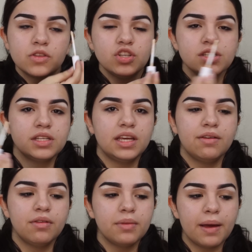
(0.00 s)
just to give
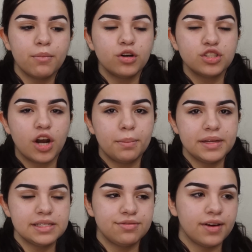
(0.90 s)
them that more sharp
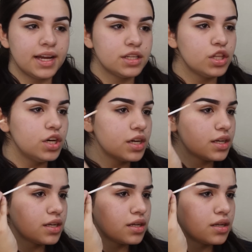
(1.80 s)
and defined look.